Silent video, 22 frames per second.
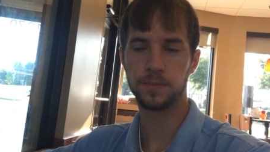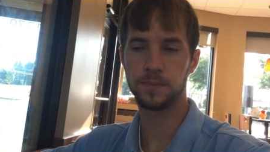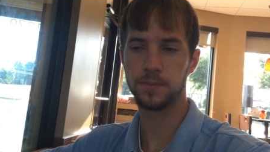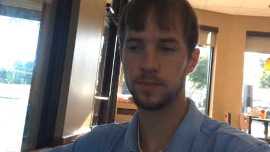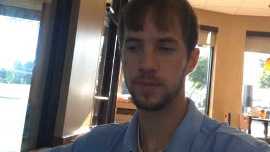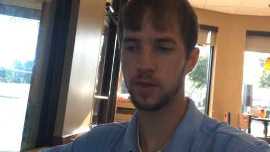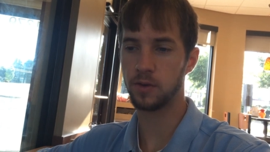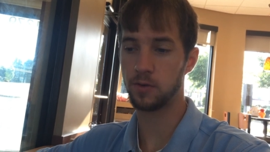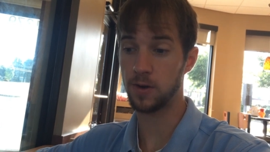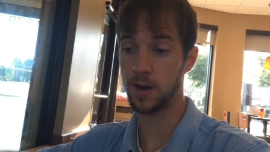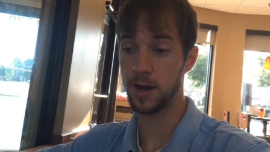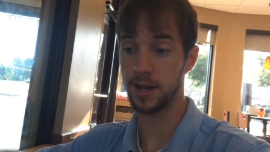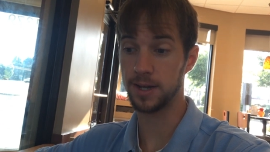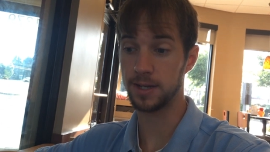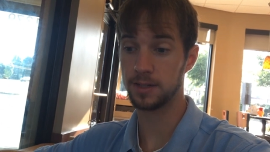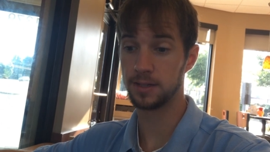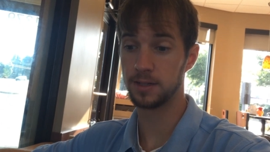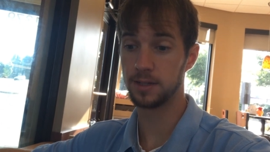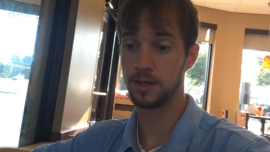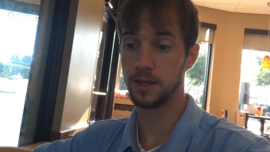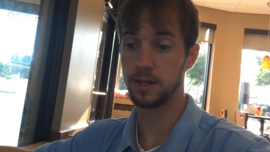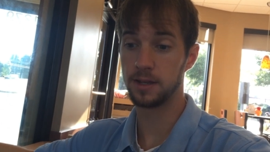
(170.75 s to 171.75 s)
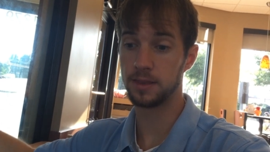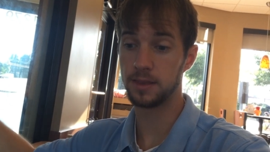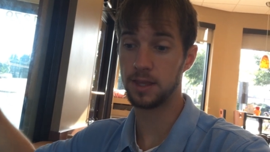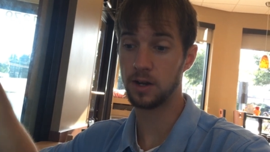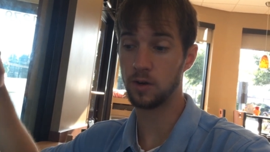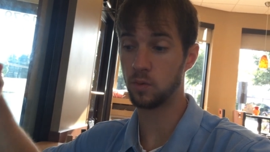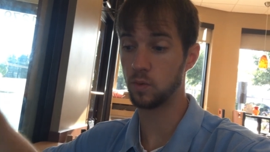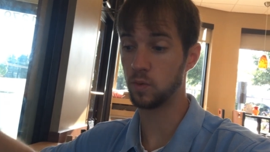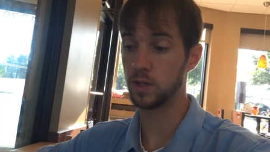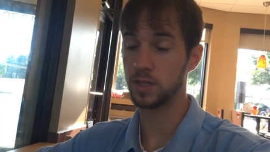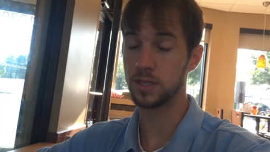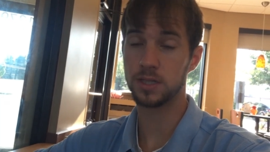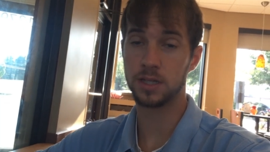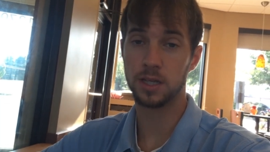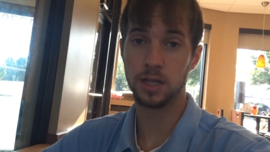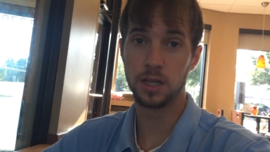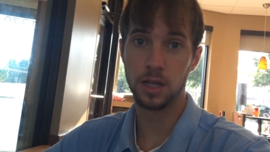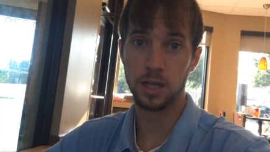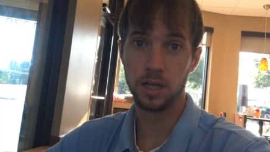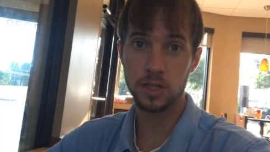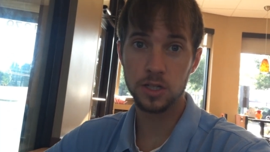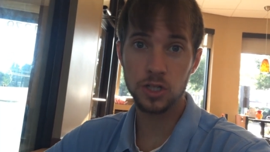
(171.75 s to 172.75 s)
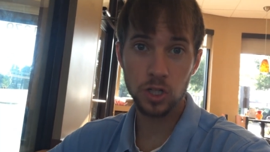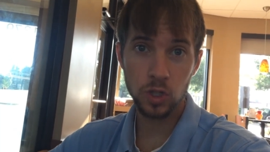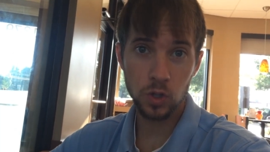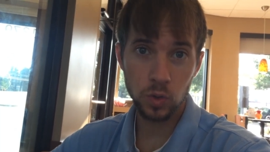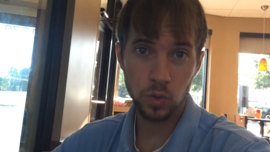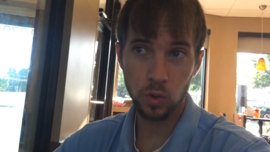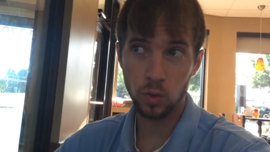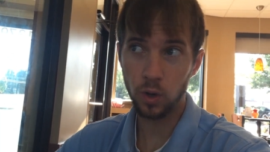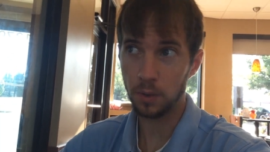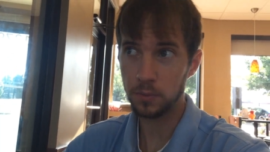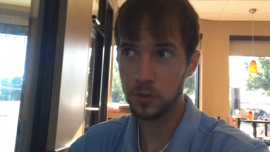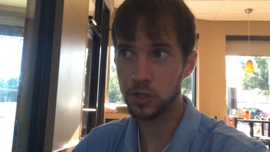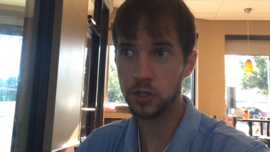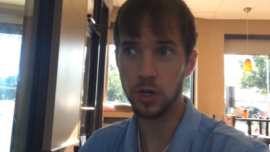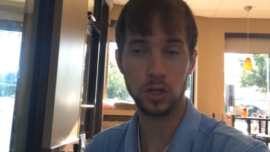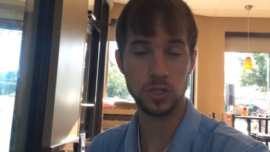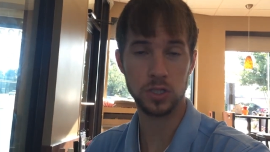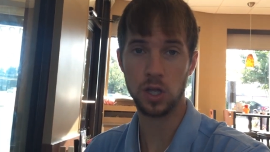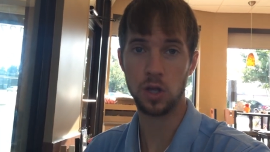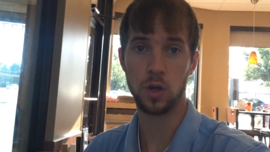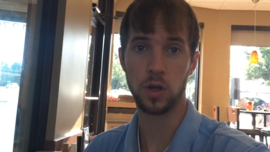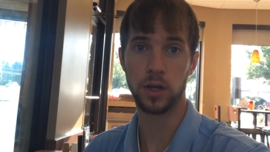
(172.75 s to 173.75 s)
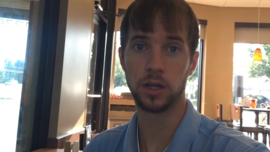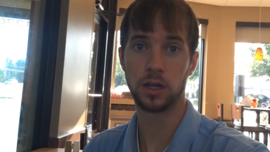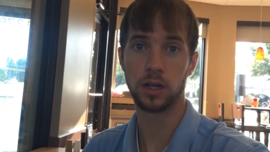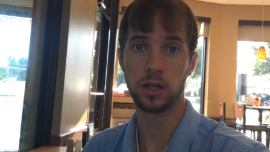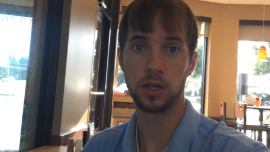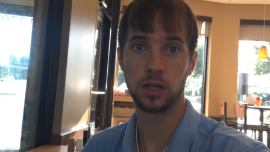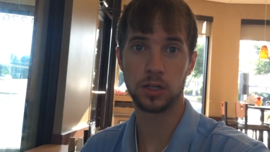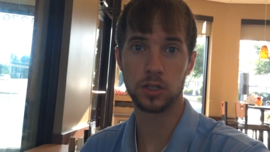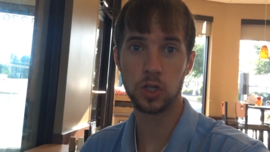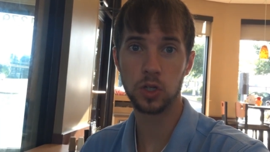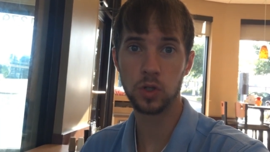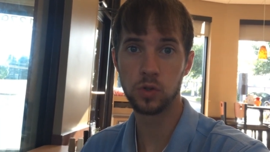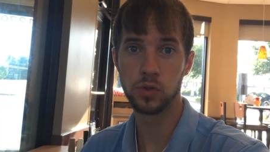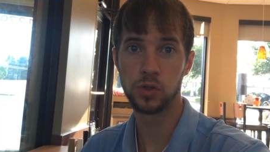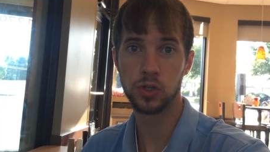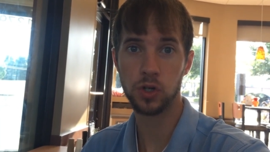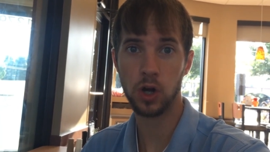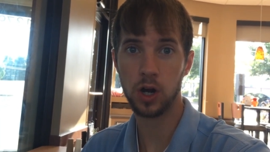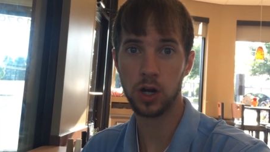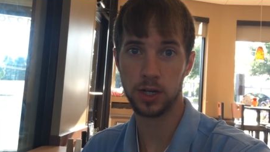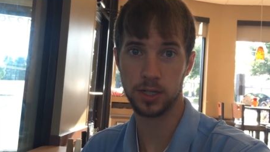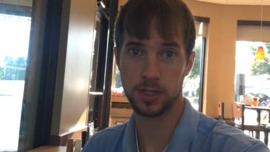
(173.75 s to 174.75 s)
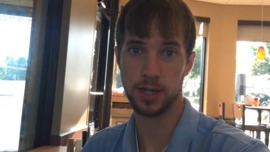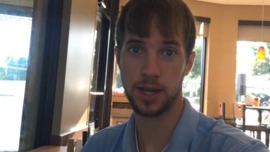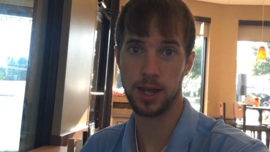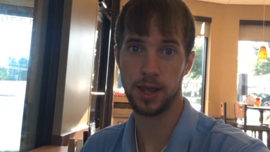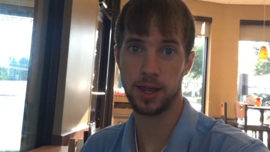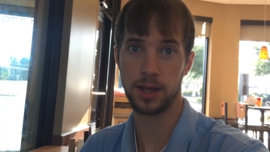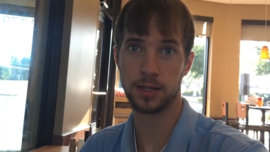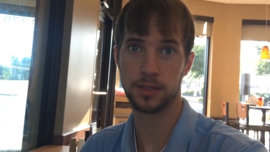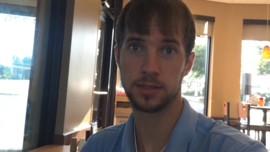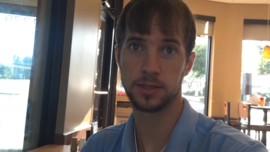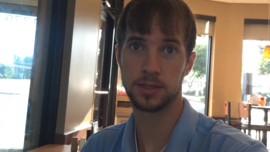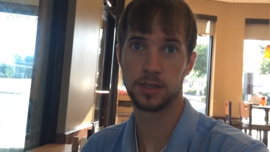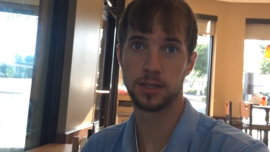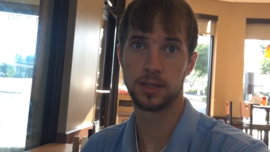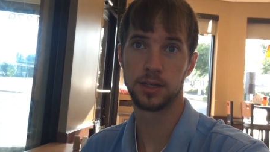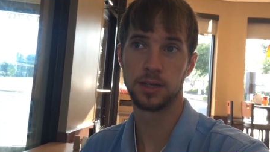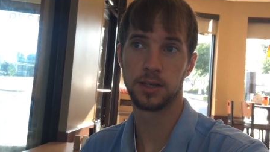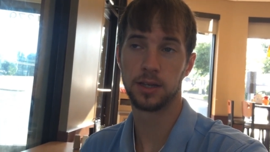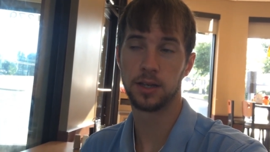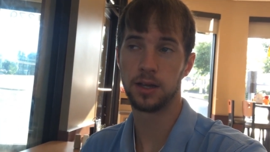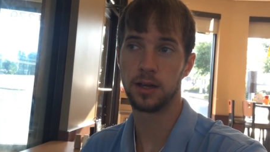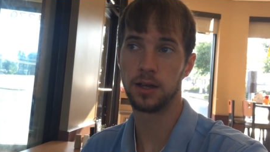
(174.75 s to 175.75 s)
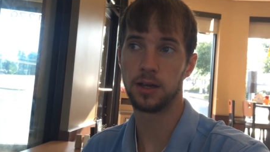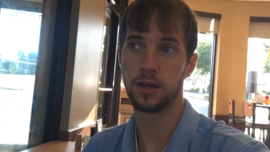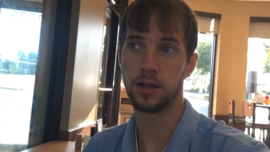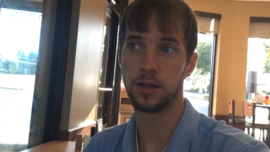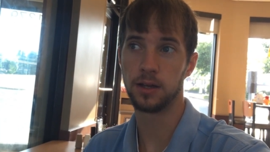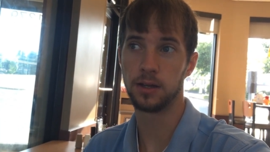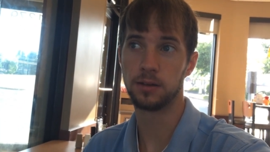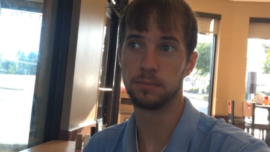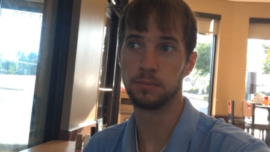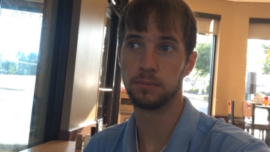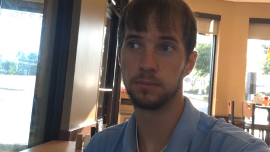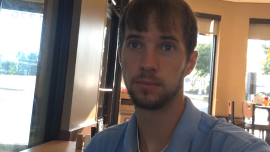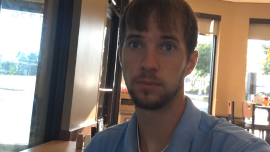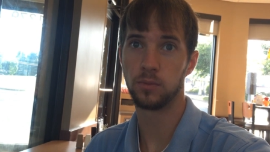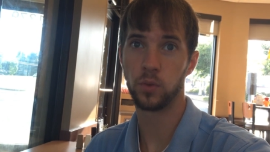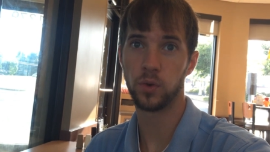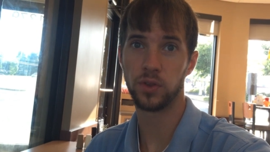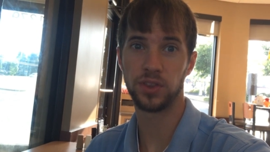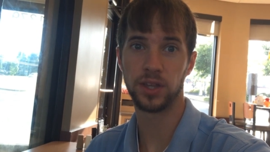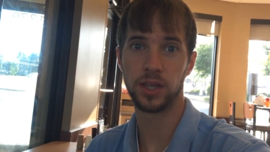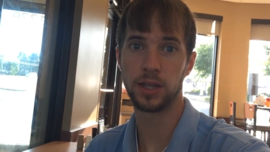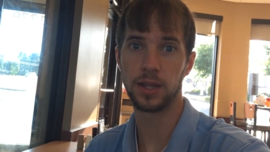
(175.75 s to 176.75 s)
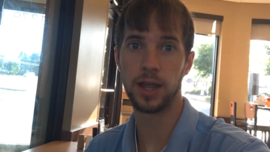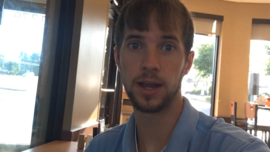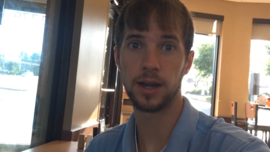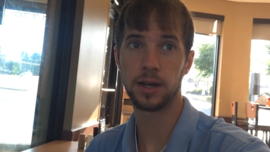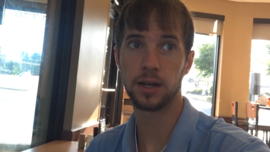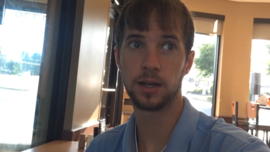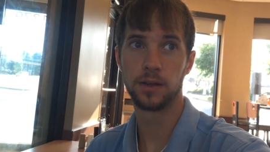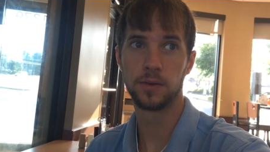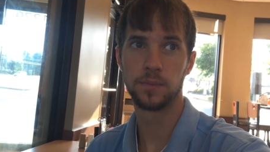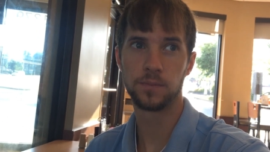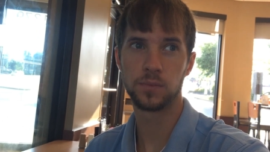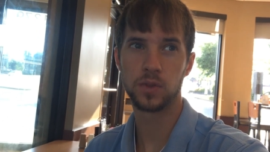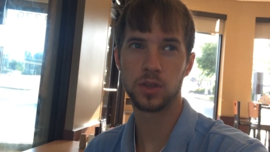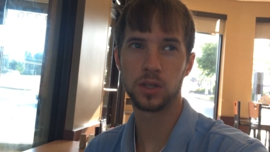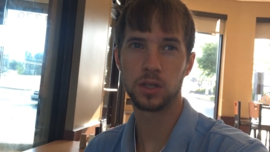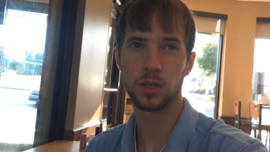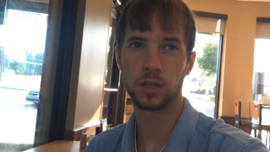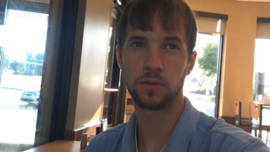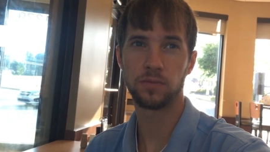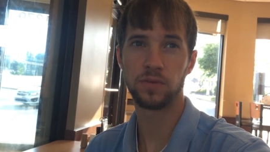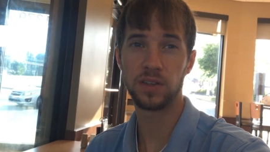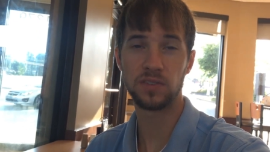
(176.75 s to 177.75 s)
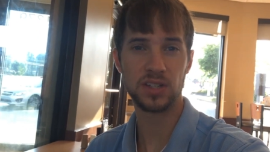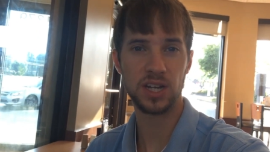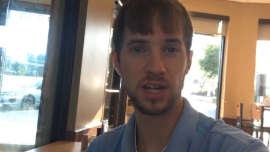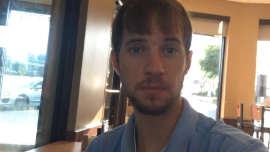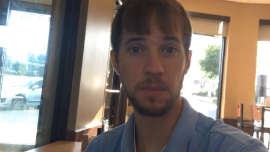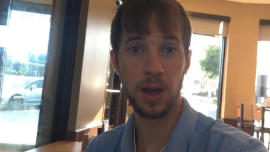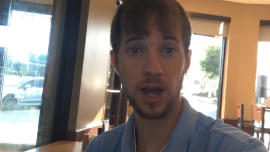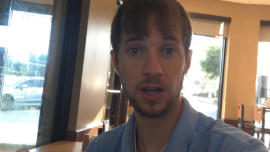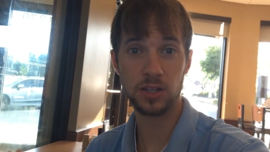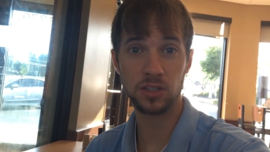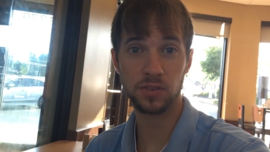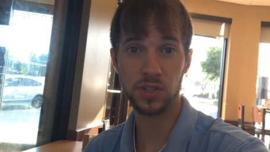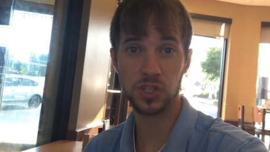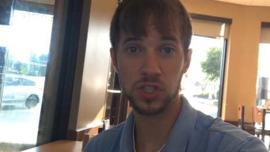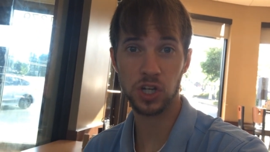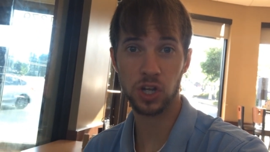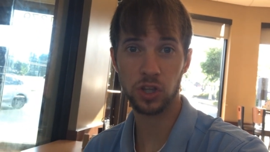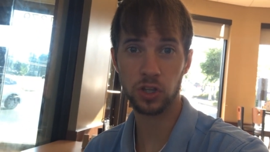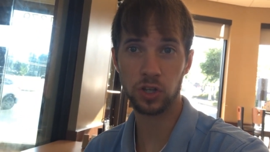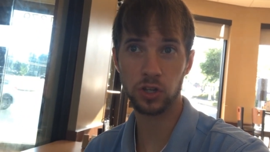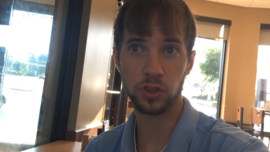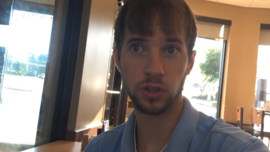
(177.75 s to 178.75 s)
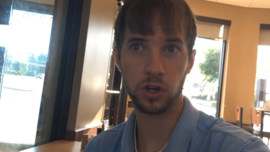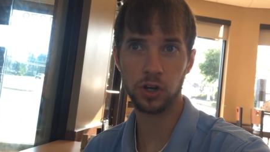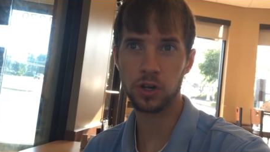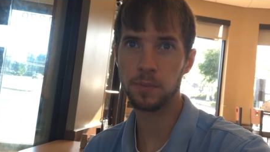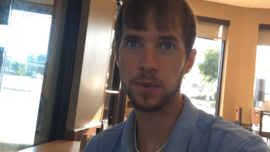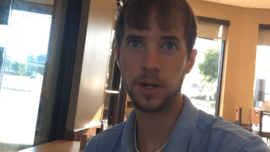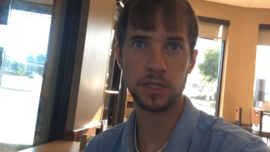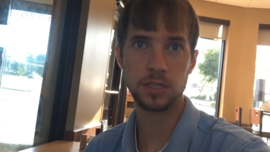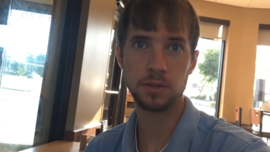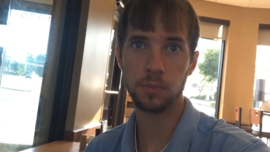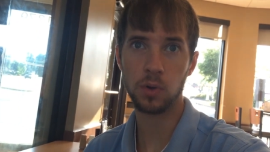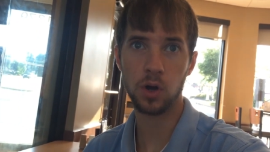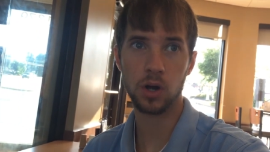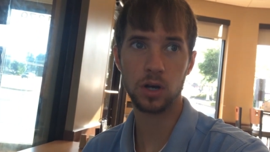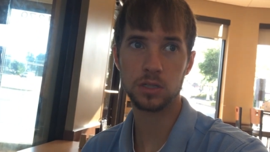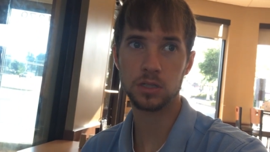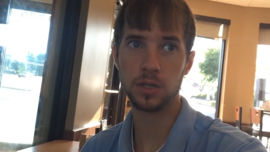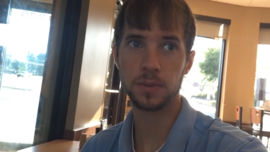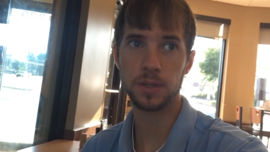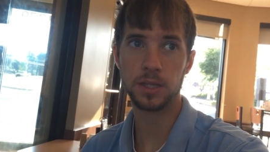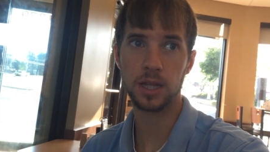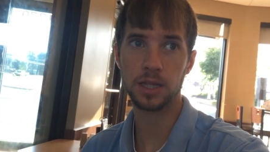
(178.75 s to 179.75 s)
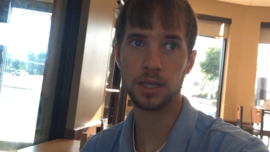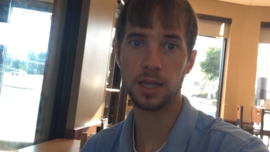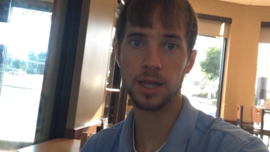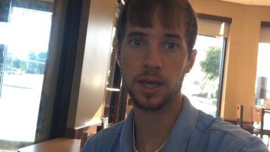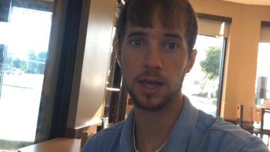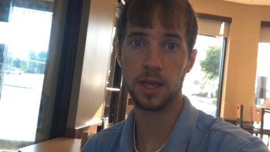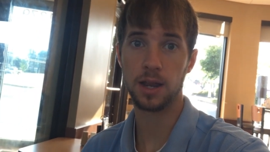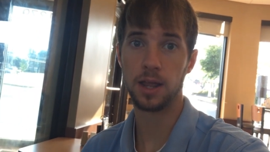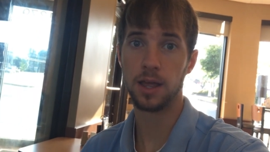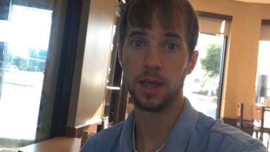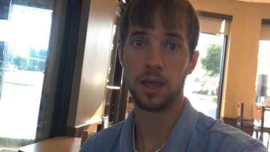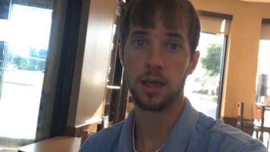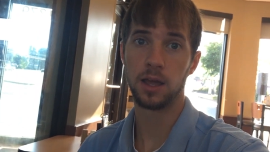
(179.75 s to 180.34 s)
Daddy? Right. There was two. I'm sure y'all saw it. Uh, two shark attacks um, within like fifteen miles of each other, thirty minutes apart, something like that.